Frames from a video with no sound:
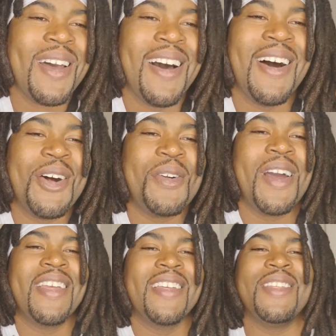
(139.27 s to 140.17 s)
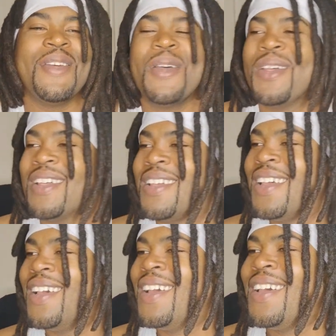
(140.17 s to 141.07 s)
All right.
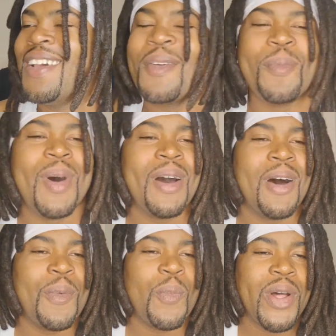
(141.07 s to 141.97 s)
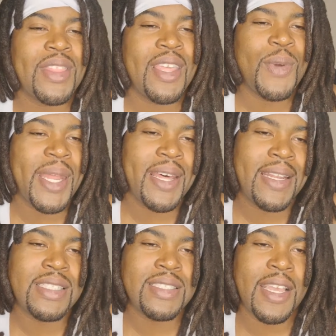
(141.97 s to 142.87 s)
But one thing you got to
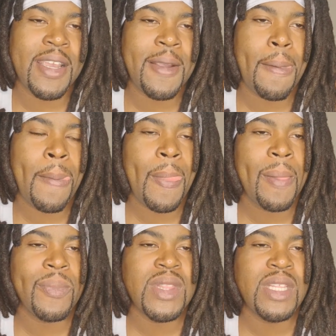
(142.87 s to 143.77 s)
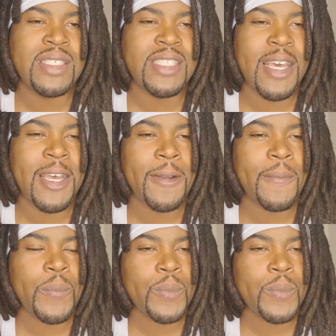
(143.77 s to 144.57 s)
understand is that